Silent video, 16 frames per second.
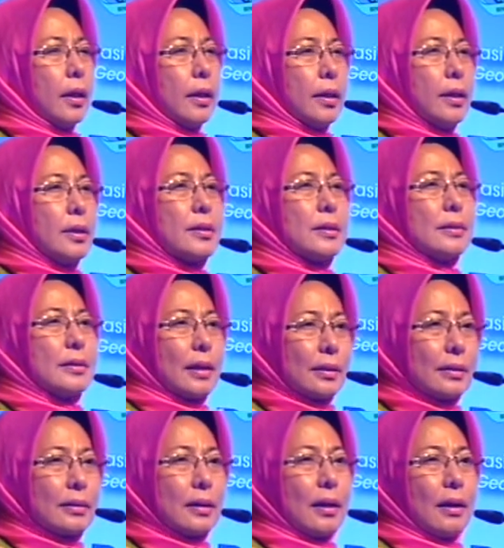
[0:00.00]
is
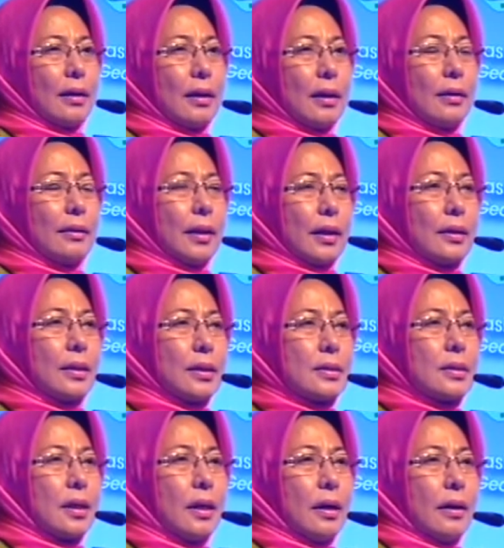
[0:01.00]
data that
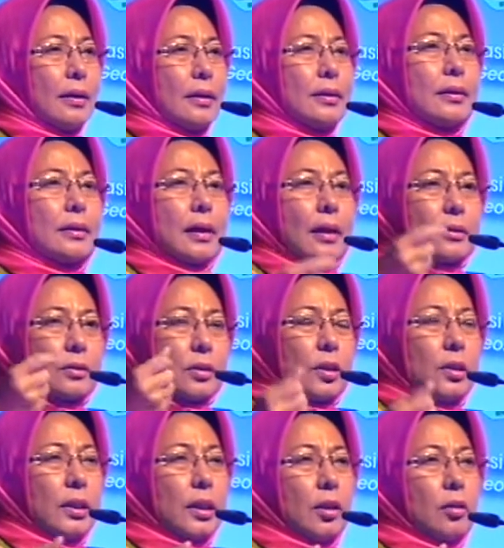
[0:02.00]
is in the
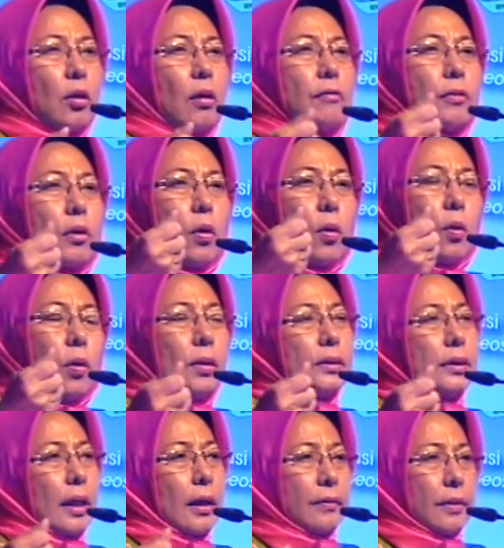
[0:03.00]
custodian of all
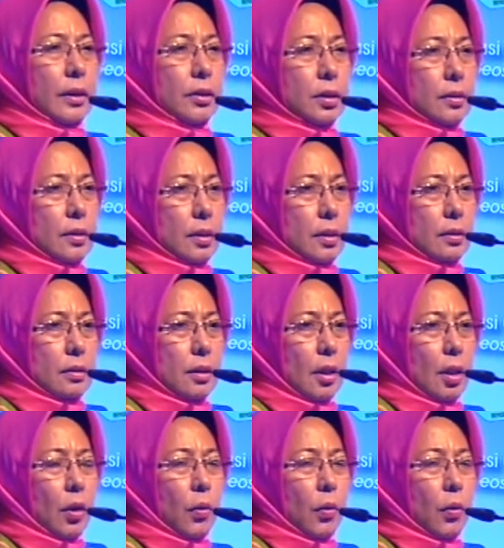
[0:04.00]
the other agencies.